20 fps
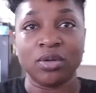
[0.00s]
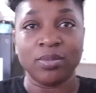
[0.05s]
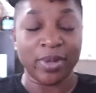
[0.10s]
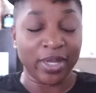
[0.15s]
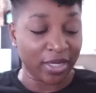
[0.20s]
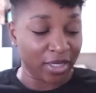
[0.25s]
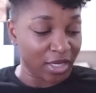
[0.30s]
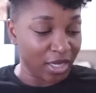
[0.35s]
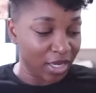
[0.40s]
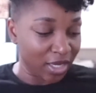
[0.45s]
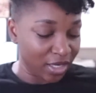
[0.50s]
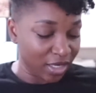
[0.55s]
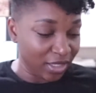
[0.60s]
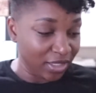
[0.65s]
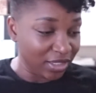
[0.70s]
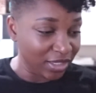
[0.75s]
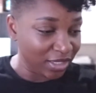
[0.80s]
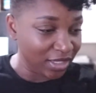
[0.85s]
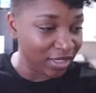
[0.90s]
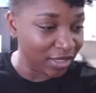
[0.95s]
Oh my God,
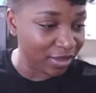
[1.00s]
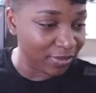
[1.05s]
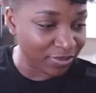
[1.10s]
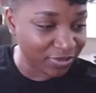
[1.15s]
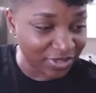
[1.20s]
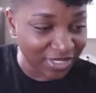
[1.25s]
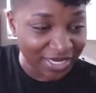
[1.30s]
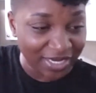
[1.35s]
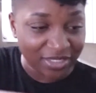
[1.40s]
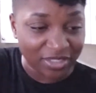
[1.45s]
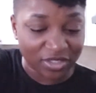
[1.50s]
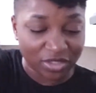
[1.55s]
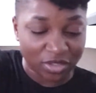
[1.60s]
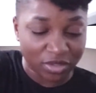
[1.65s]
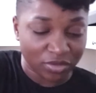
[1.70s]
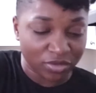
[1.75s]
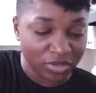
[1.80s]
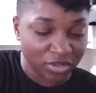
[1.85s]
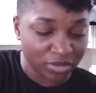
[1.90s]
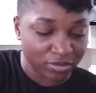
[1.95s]
Eliab, say
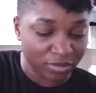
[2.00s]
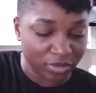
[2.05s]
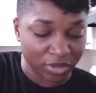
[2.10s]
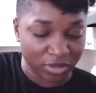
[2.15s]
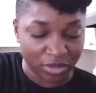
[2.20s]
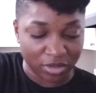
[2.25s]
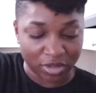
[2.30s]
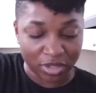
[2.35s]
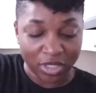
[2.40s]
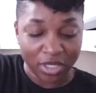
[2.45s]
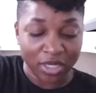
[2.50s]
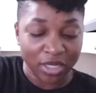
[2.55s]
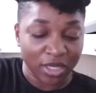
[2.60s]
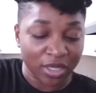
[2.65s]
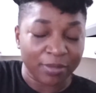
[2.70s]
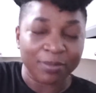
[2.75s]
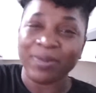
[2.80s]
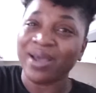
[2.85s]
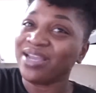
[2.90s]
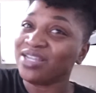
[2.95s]
excuse me.
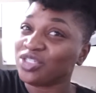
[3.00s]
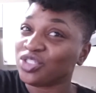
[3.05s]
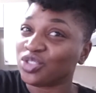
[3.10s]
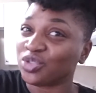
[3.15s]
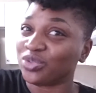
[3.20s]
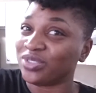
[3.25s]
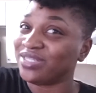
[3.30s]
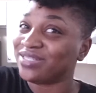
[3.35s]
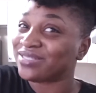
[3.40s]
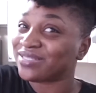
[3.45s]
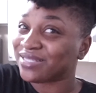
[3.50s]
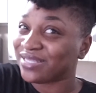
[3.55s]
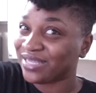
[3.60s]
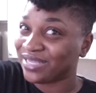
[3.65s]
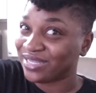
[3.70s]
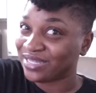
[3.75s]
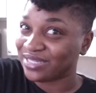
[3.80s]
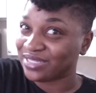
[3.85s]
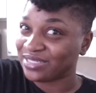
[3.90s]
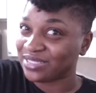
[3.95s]
Mind you, these
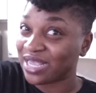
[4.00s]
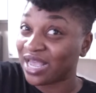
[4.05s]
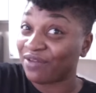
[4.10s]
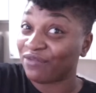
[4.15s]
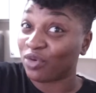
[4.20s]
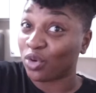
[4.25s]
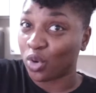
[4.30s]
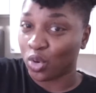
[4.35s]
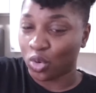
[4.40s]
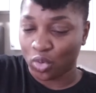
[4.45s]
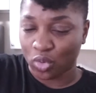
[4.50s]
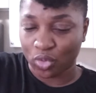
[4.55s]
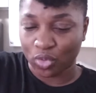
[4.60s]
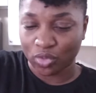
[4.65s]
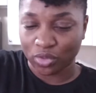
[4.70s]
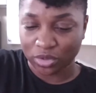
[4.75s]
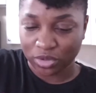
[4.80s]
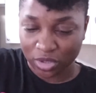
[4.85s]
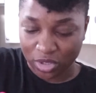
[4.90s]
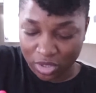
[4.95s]
kids have a
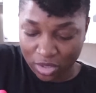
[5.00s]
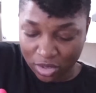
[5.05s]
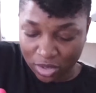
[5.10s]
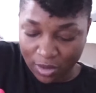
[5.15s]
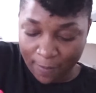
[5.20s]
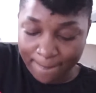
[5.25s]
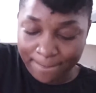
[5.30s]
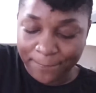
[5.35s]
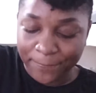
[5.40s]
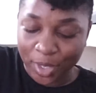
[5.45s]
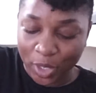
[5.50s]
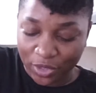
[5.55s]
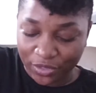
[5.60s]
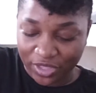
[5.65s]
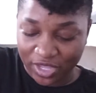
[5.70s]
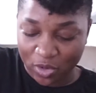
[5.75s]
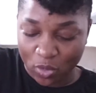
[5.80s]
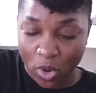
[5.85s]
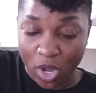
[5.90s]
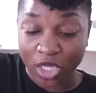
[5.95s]
cold, but
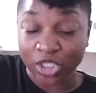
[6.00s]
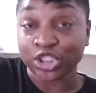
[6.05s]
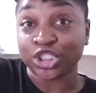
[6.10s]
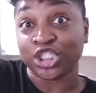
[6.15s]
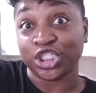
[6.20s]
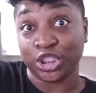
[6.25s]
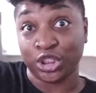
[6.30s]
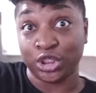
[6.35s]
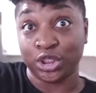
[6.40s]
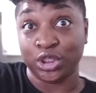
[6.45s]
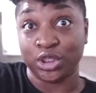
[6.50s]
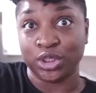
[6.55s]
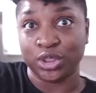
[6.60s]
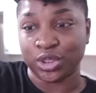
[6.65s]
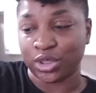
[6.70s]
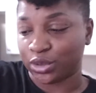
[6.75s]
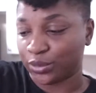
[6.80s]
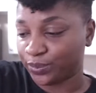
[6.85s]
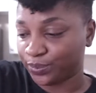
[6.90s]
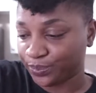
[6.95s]
they want cheese.